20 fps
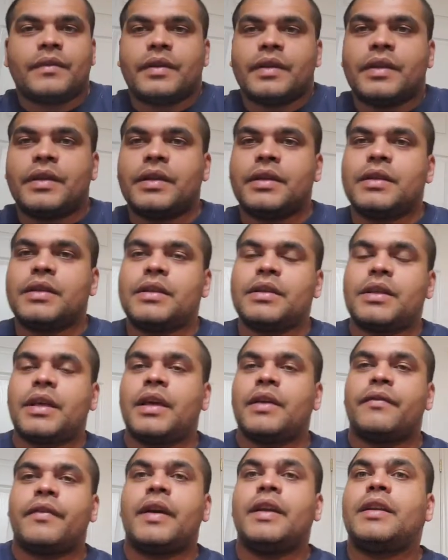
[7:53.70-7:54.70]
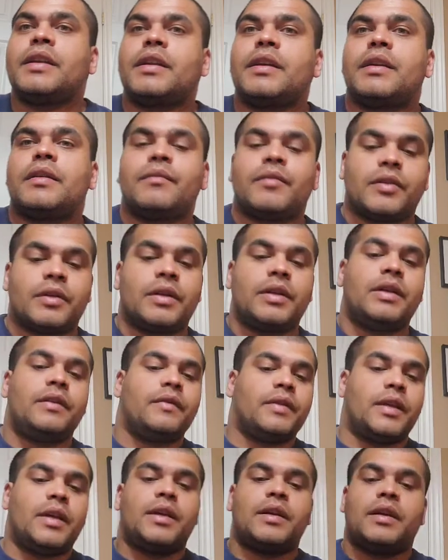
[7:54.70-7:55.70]
you can't find it anymore. And
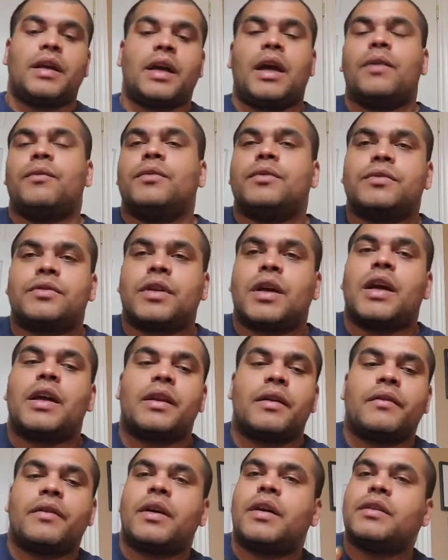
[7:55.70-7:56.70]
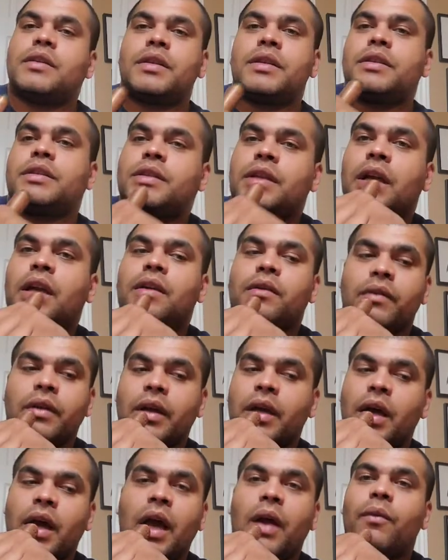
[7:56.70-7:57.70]
even then, I will try to hunt this down.
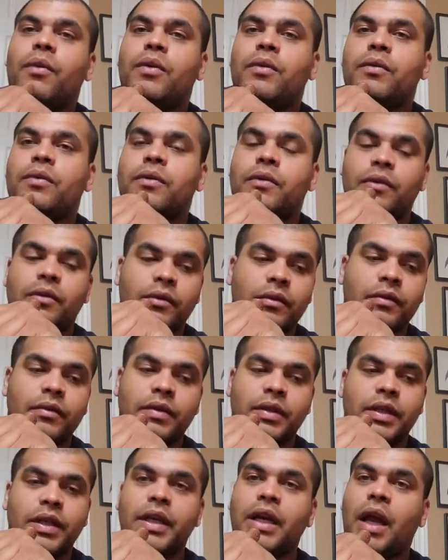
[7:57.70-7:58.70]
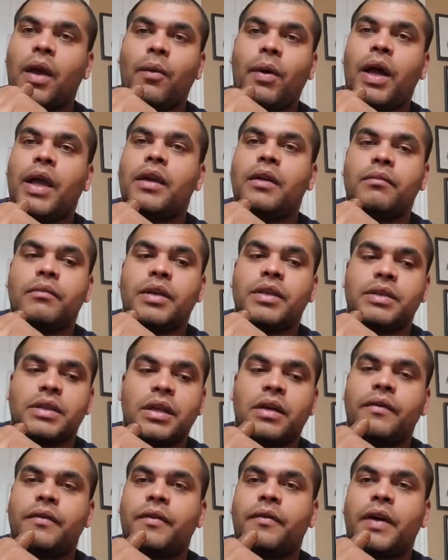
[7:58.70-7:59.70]
I will DIY it
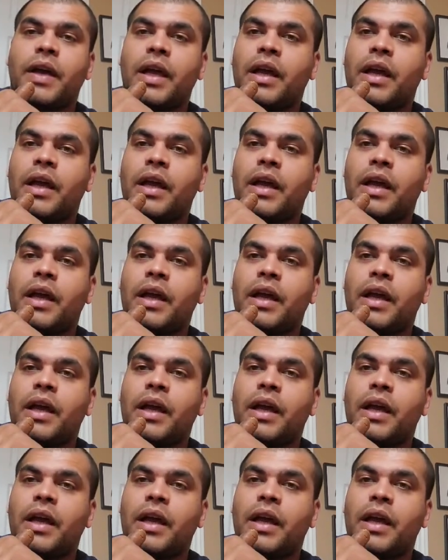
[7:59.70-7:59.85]
myself if I